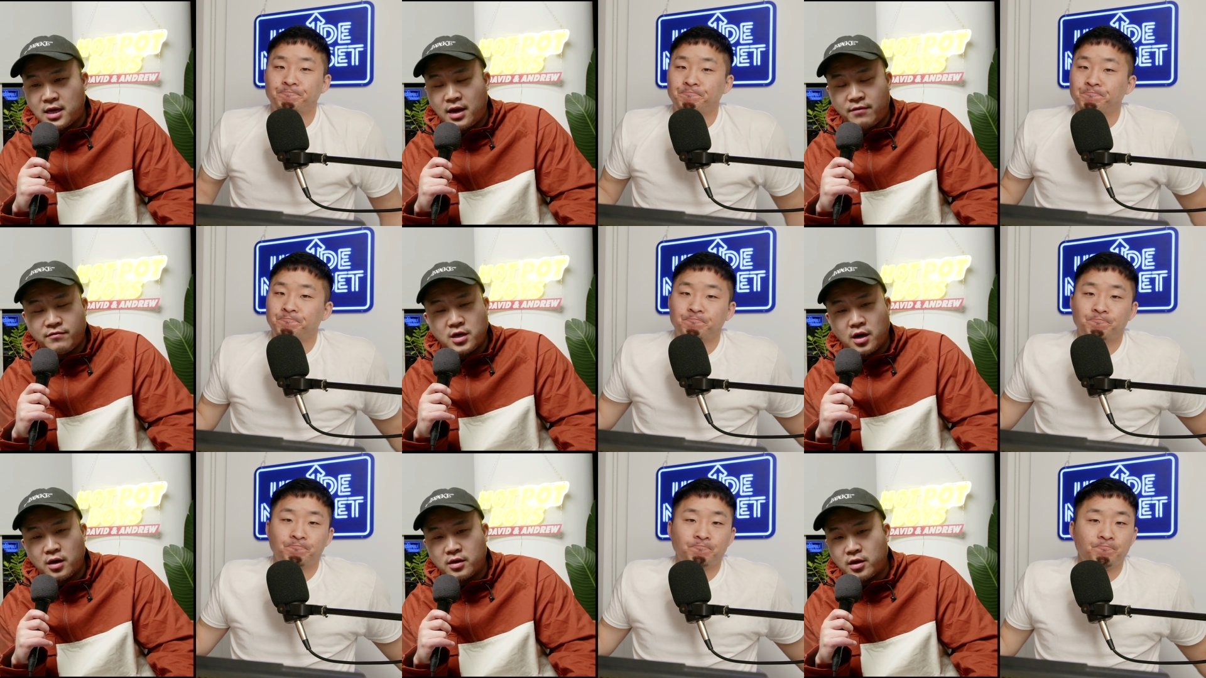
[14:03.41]

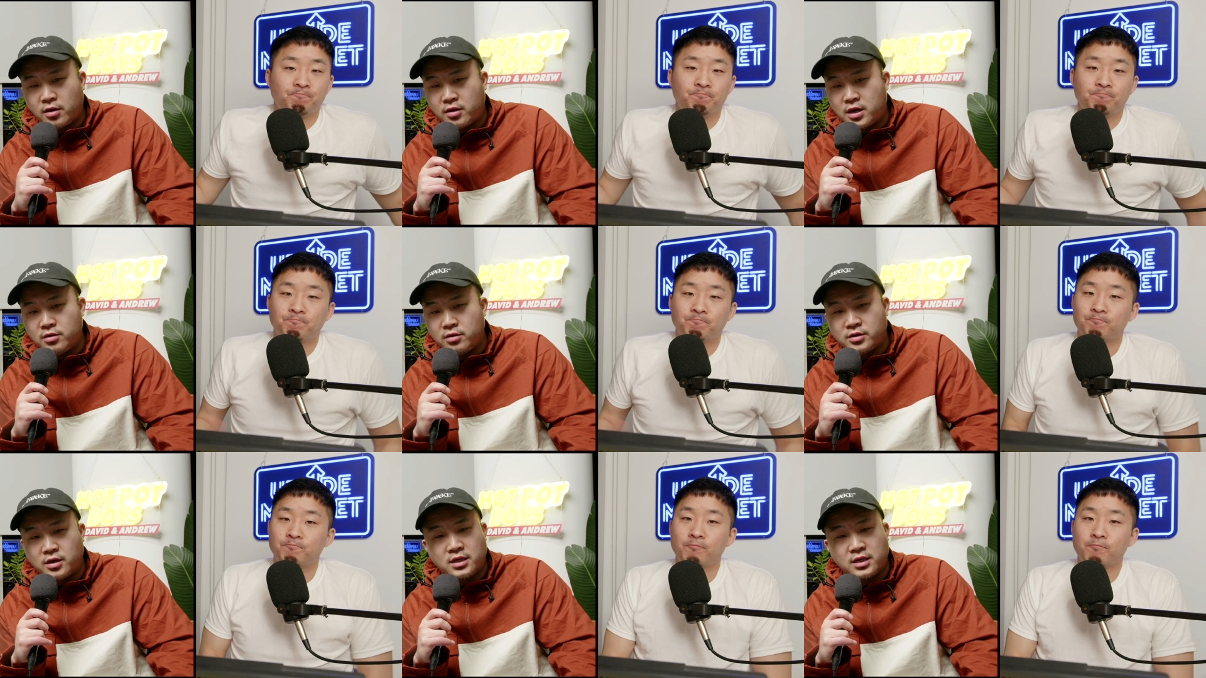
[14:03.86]
Speaker 1: have dug their
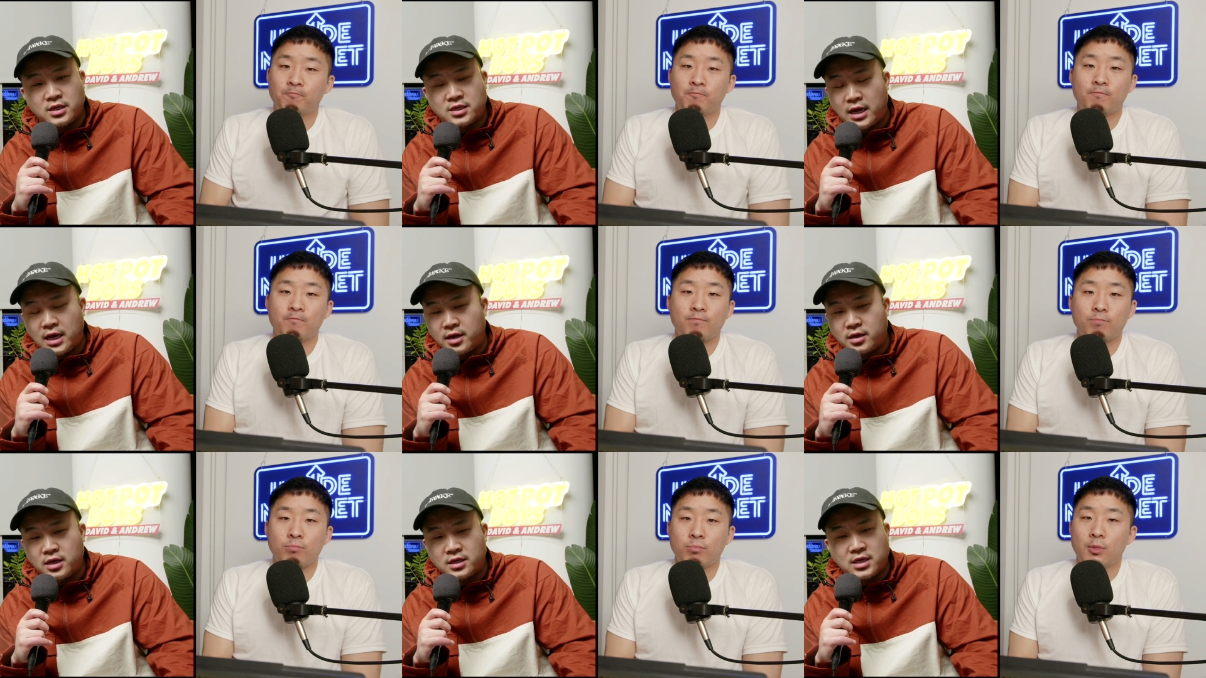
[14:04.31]
heels in the
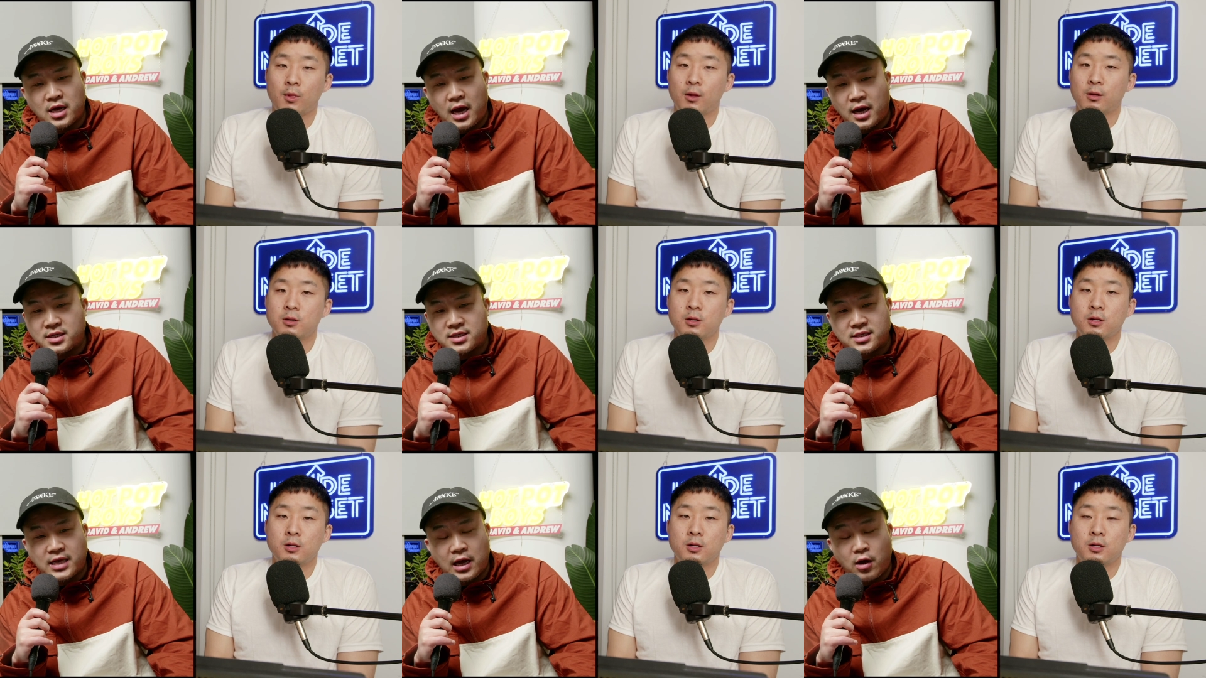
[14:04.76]
sand. It's at a
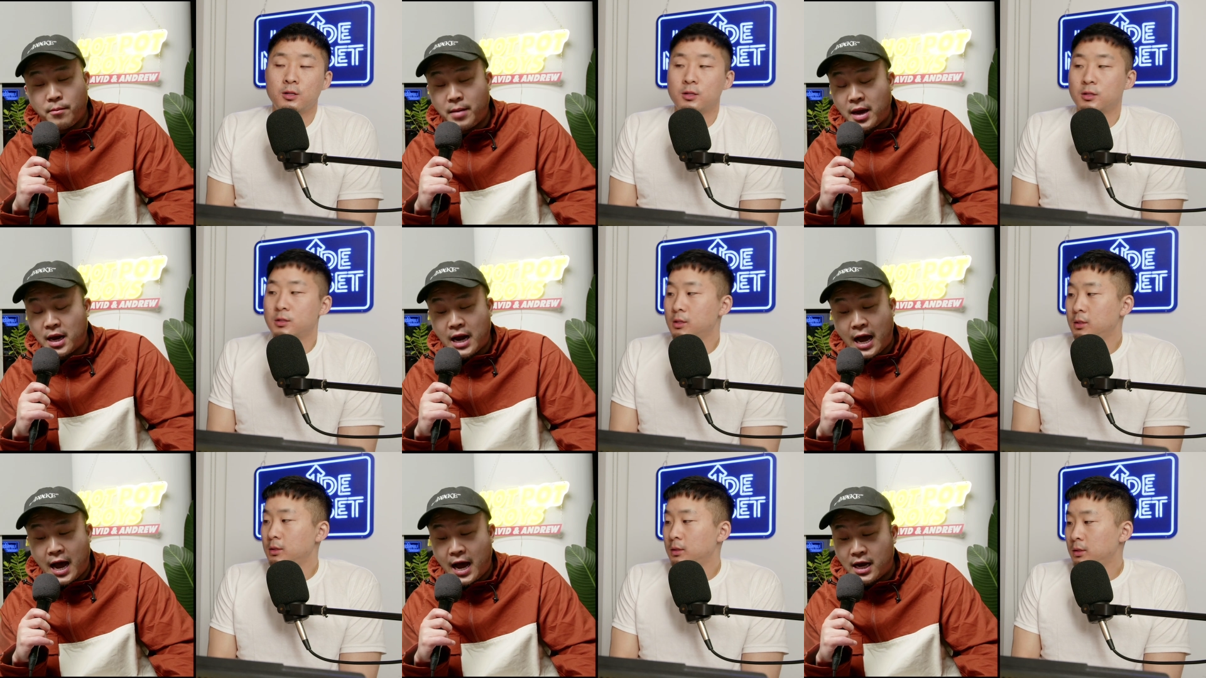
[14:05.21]
stalemate.